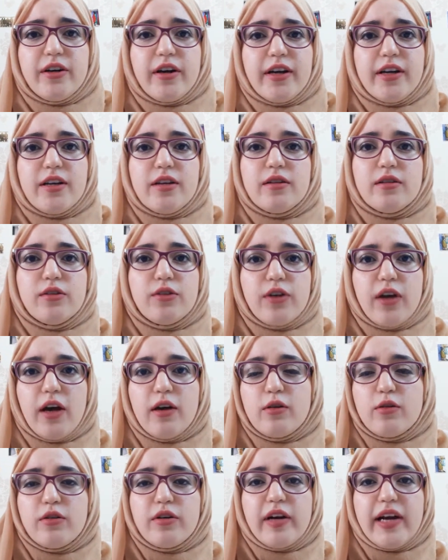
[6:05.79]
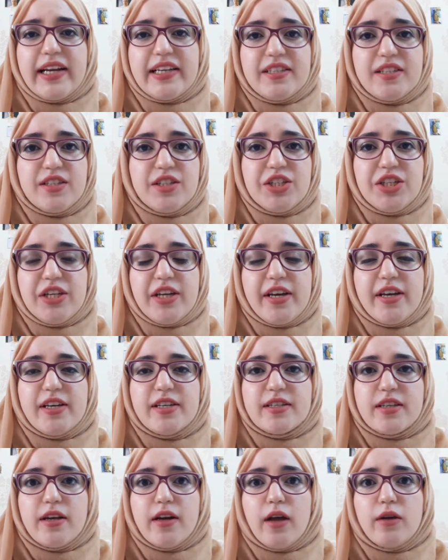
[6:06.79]
And look how nice she
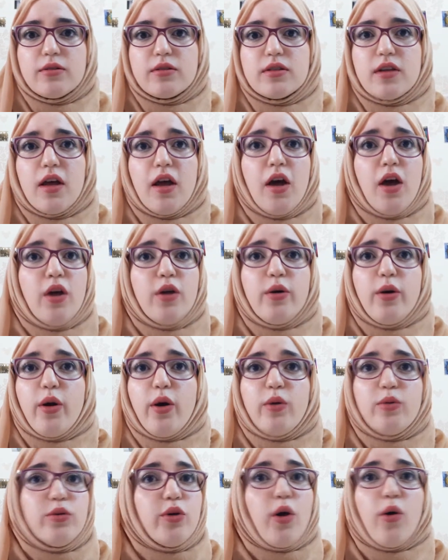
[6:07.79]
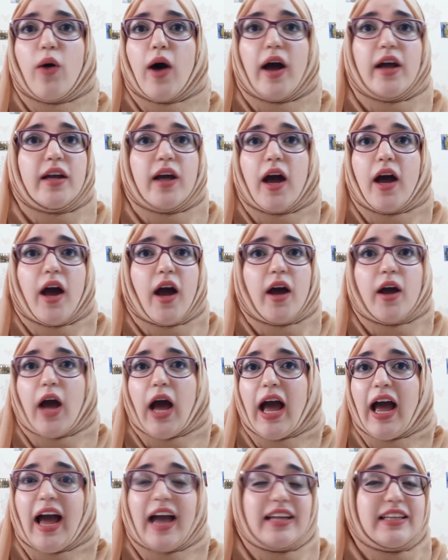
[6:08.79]
is." And I was, no,
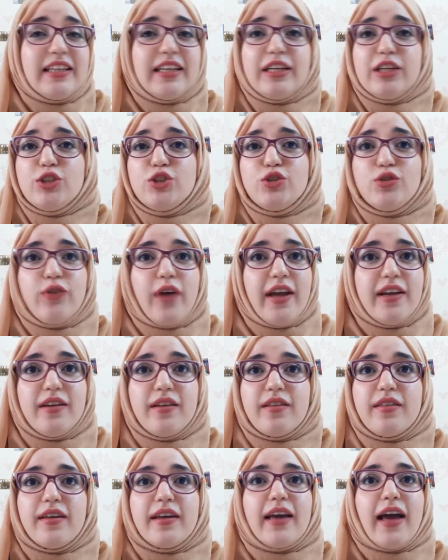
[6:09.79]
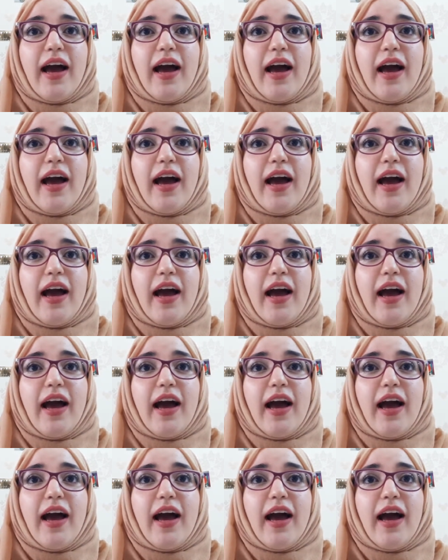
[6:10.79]
I didn't do anything.